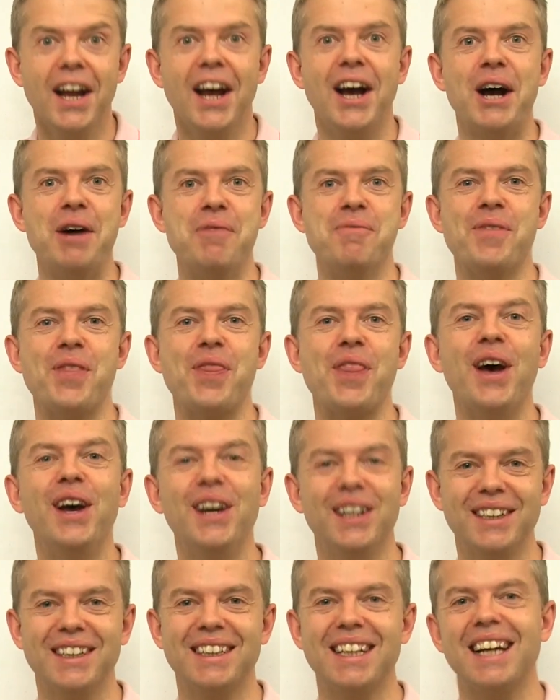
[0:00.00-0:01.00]

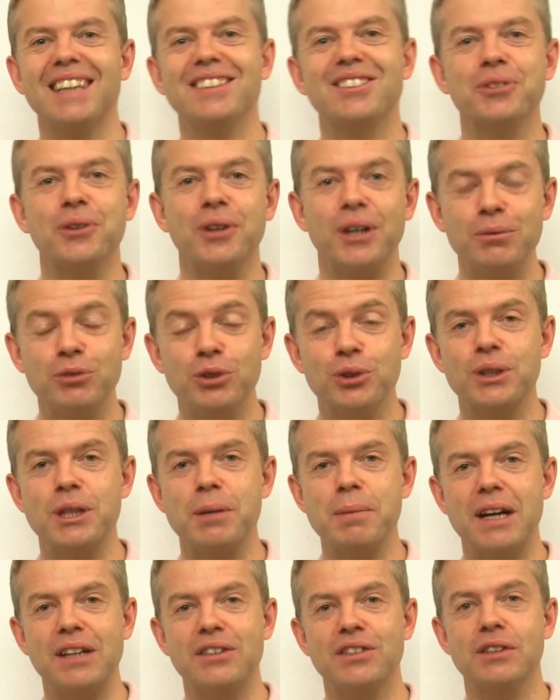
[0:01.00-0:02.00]
That's what I'm
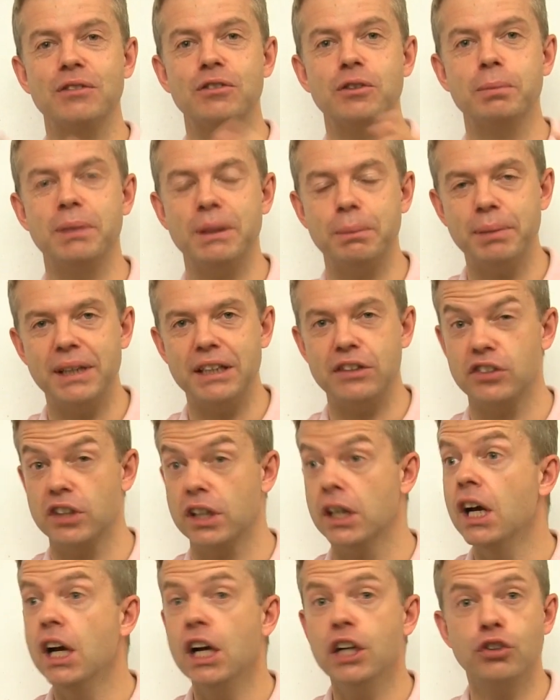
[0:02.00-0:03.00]
talking about in terms of big
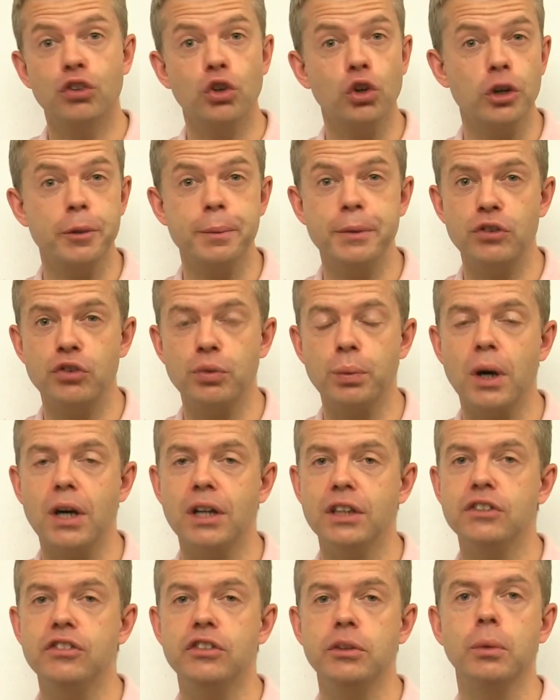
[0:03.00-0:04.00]
picture. Tournaments
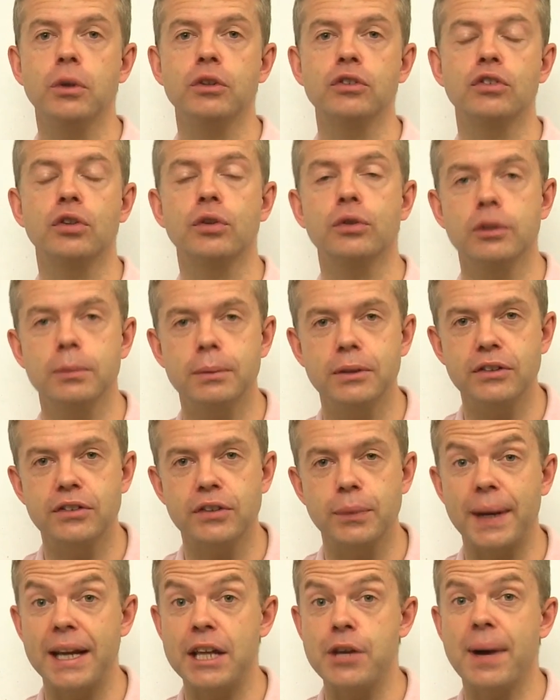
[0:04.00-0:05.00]
wise, you want
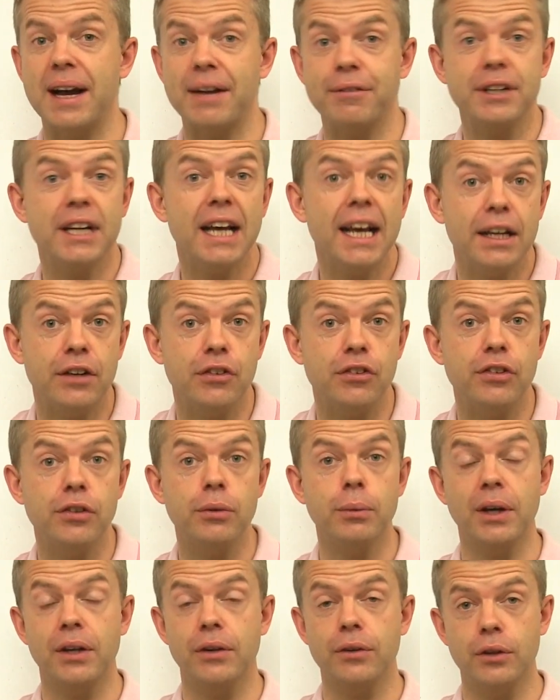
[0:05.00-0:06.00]
tournaments where you have an
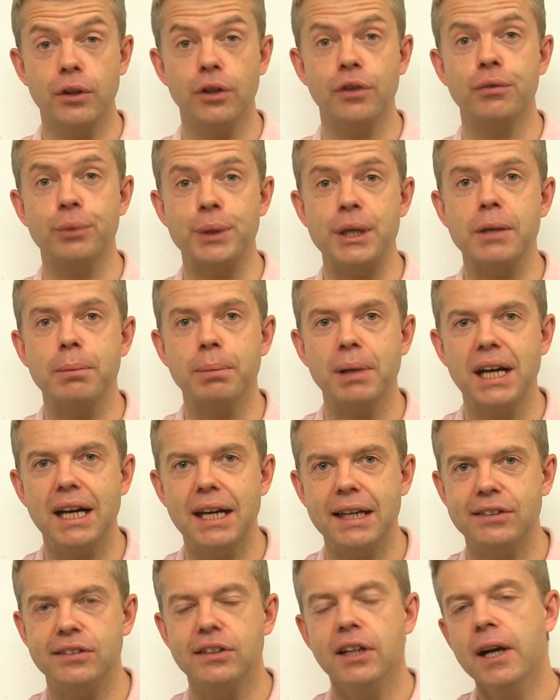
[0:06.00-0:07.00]
edge, where there are a lot of weaker
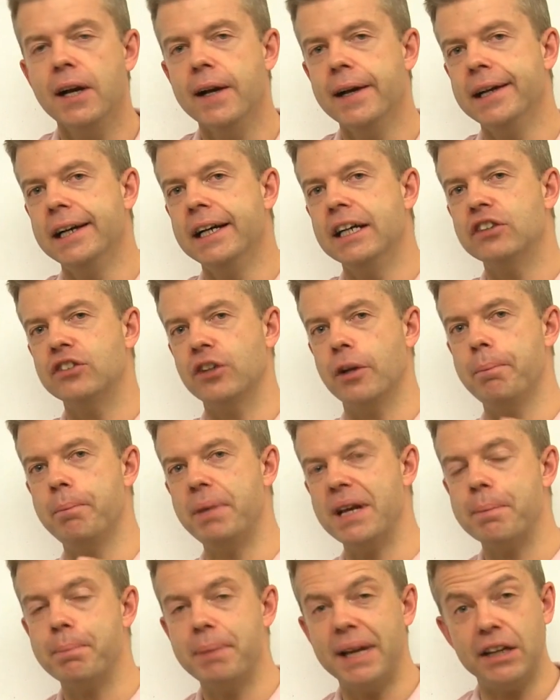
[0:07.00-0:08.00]
players. So
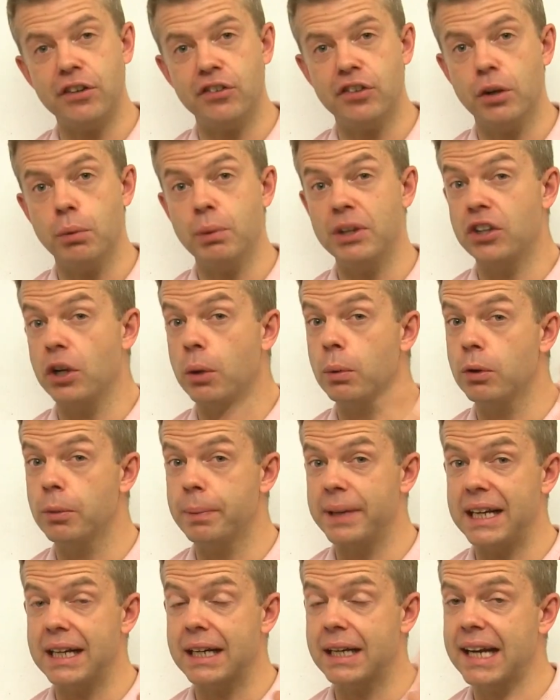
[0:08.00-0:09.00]
big picture, we don't want to
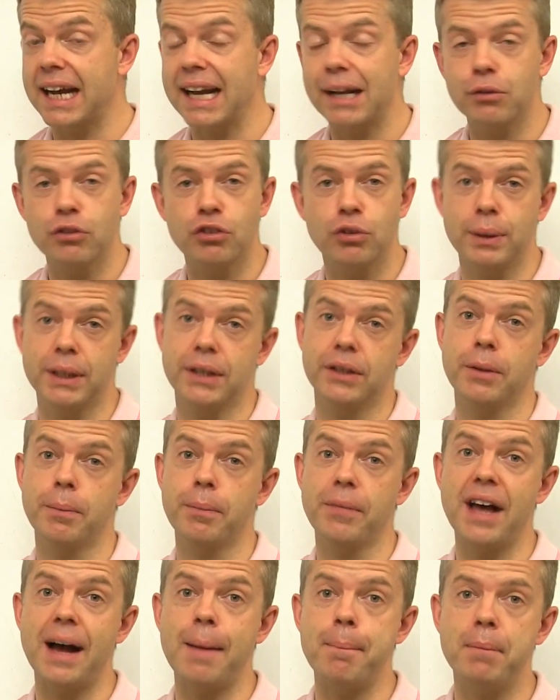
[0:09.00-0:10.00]
be encountering
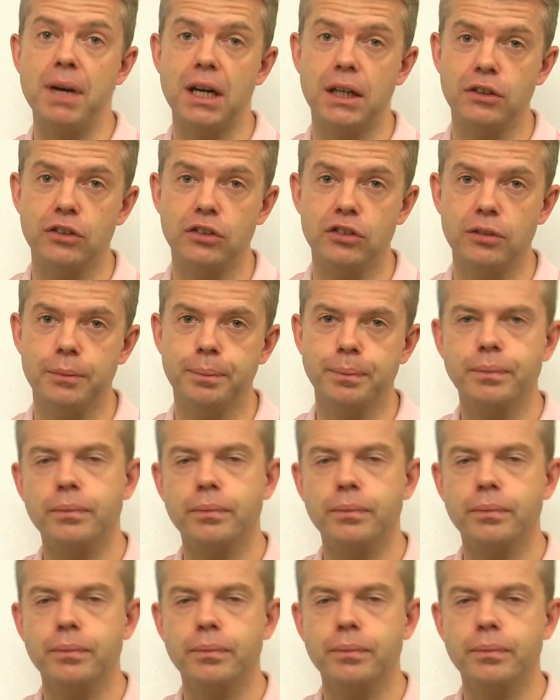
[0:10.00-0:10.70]
them that much.